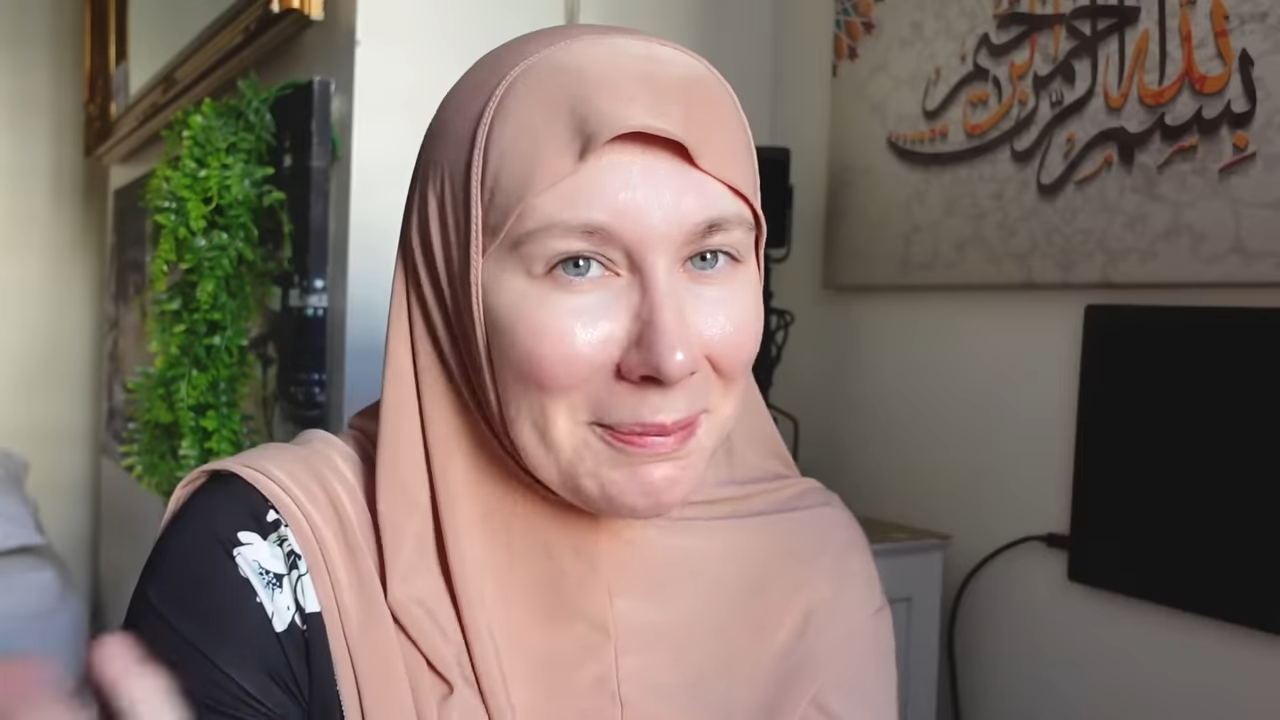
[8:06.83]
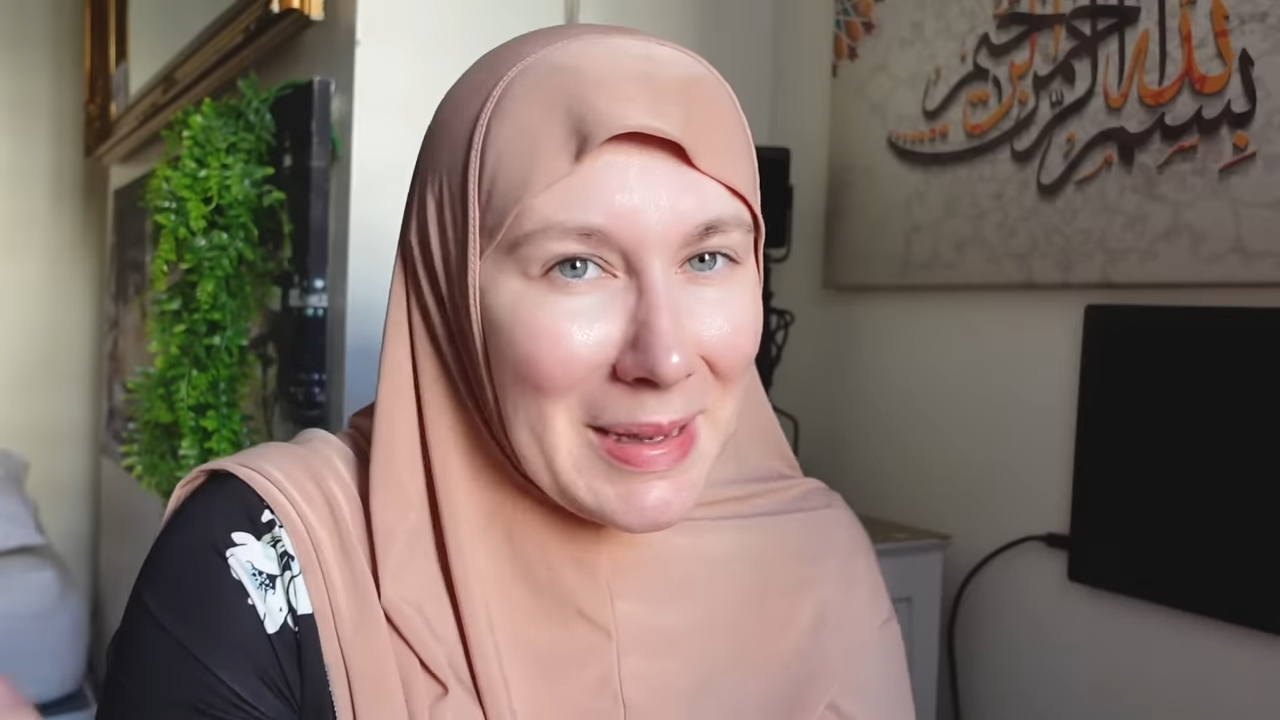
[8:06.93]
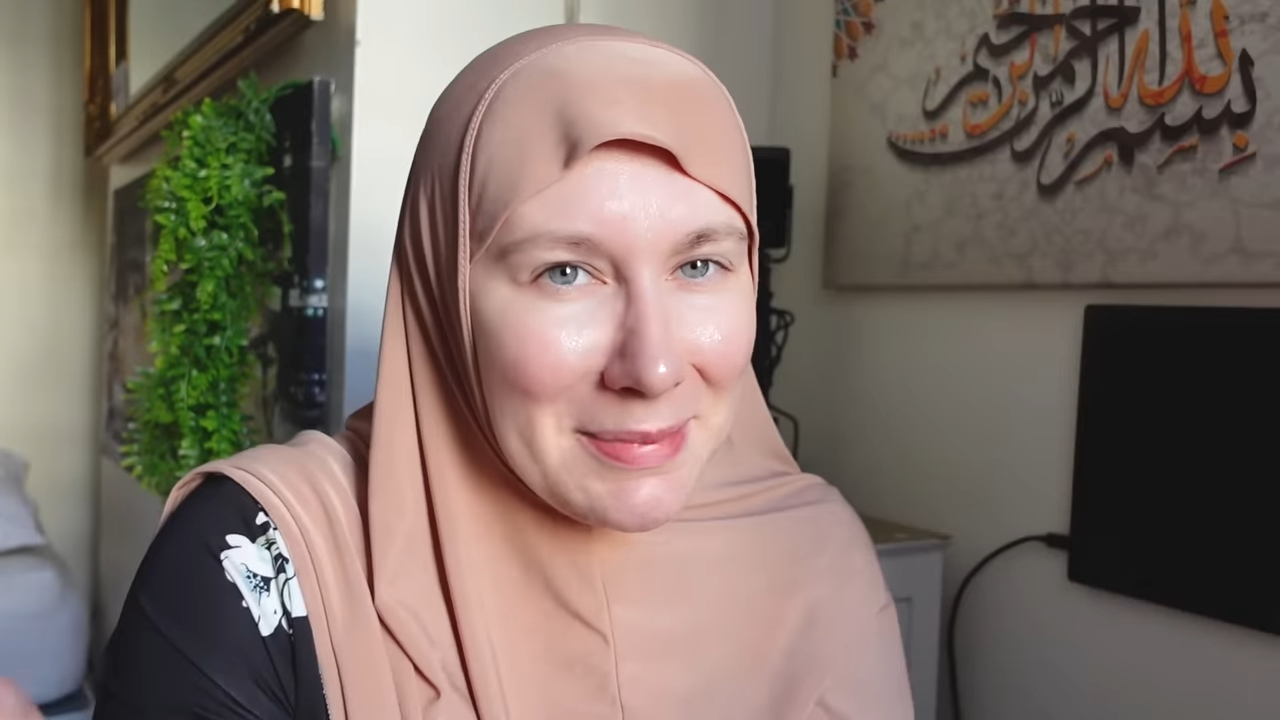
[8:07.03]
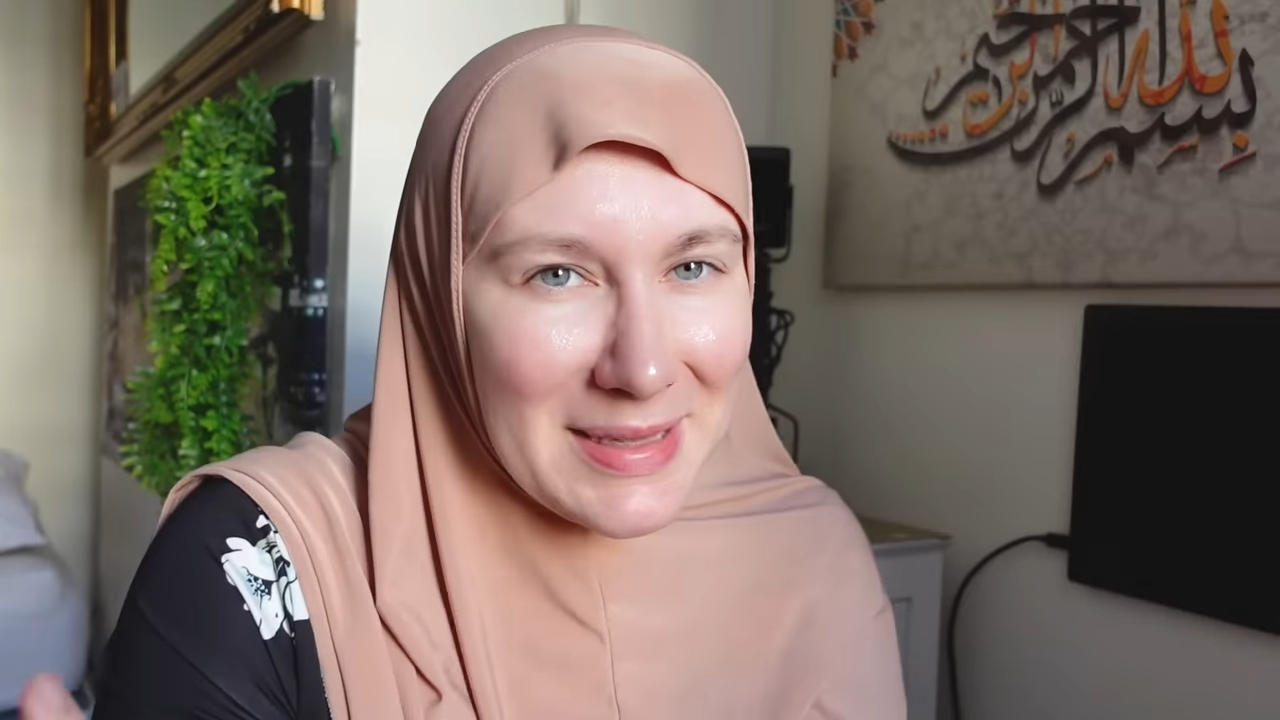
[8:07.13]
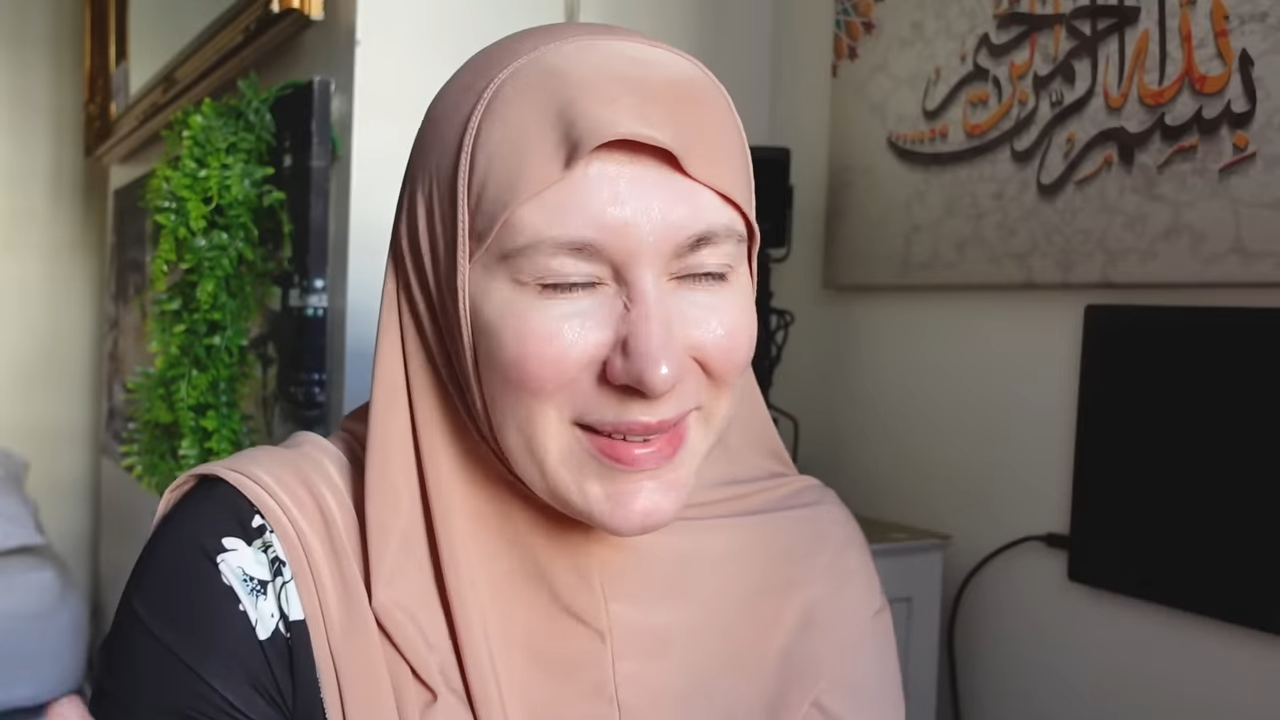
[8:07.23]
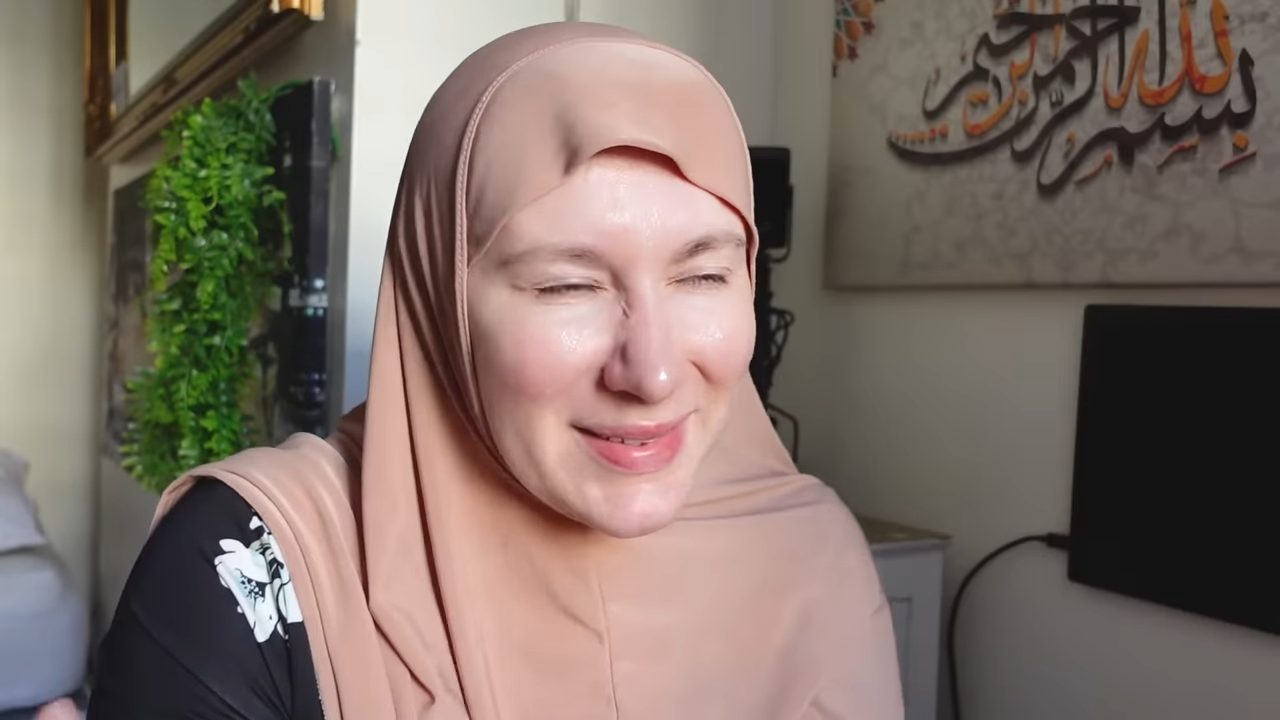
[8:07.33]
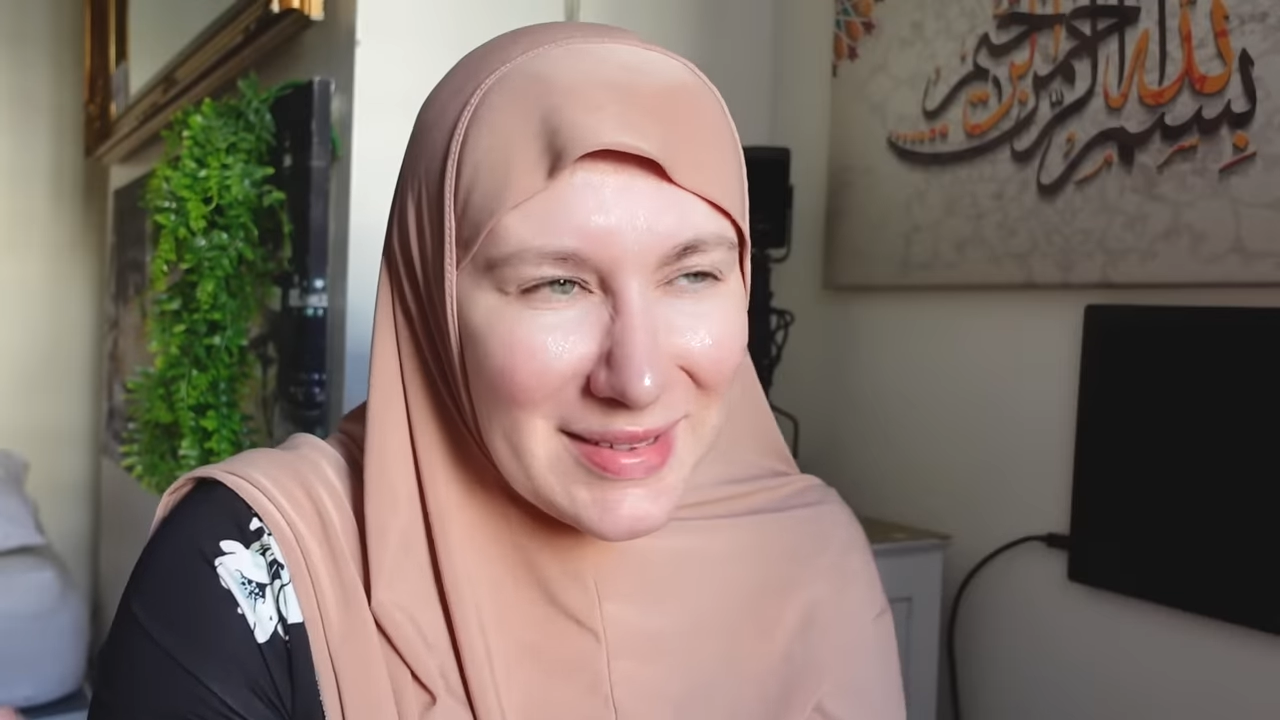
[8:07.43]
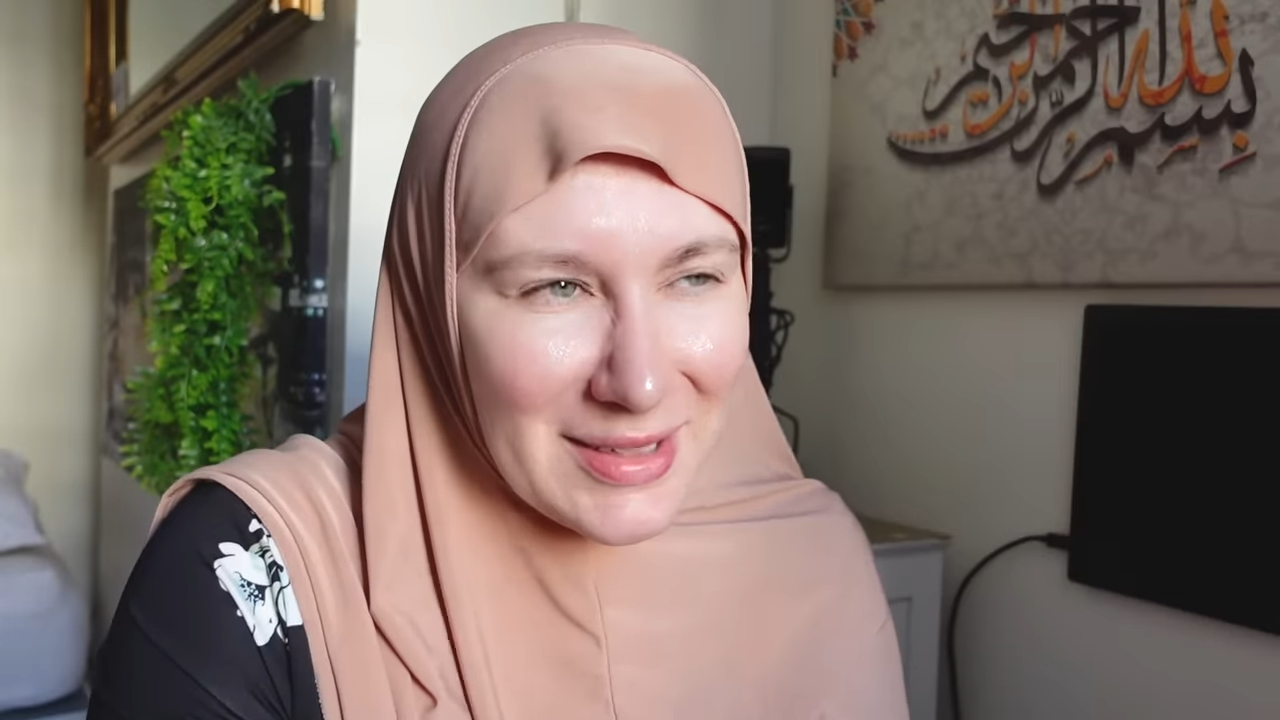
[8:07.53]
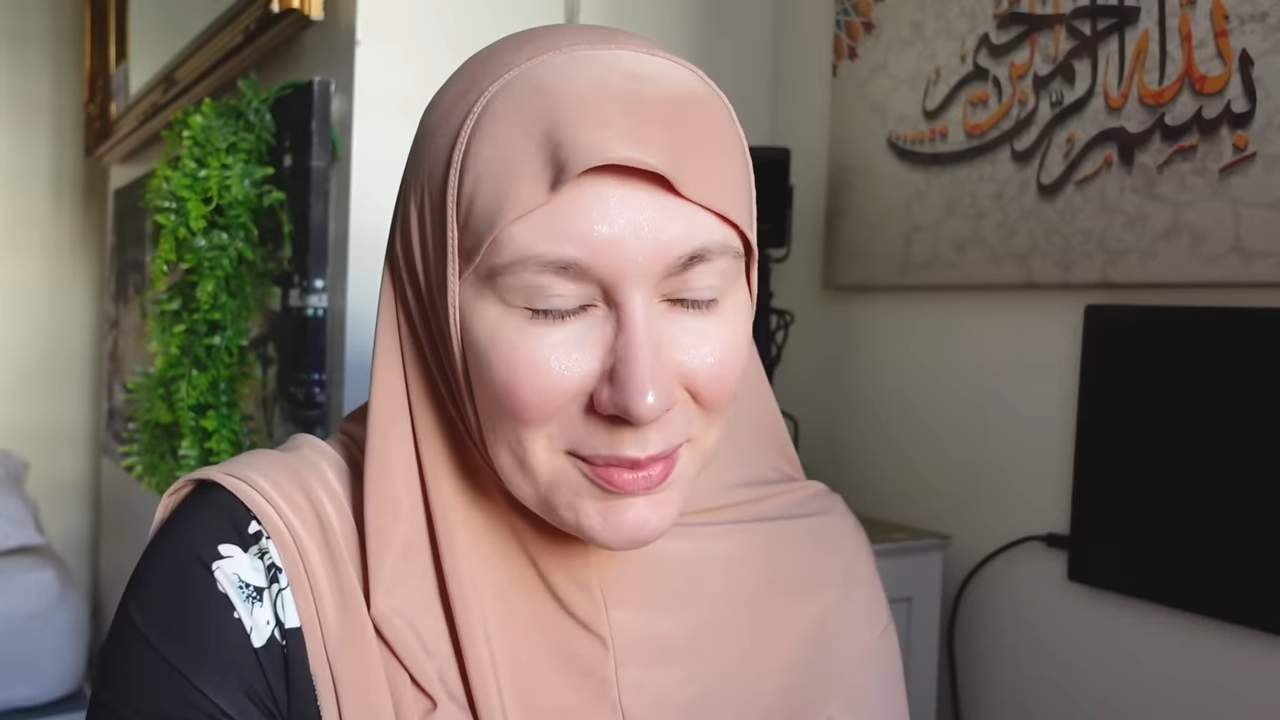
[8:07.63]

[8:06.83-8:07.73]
Maybe it doesn't,